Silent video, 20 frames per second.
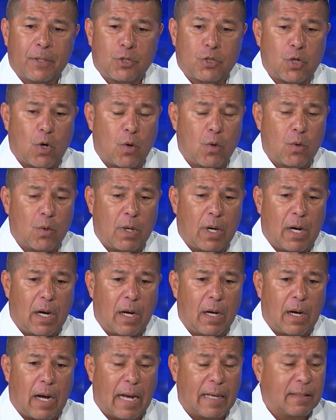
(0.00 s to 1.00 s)
so
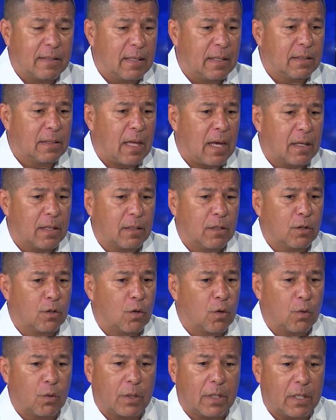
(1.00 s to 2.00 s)
uh, i think that you
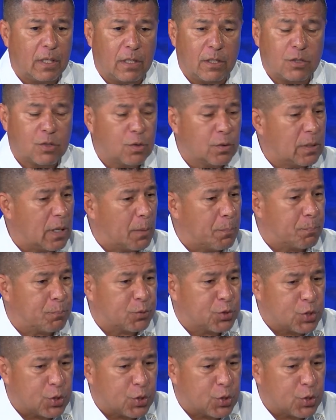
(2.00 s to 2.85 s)
know he's doing a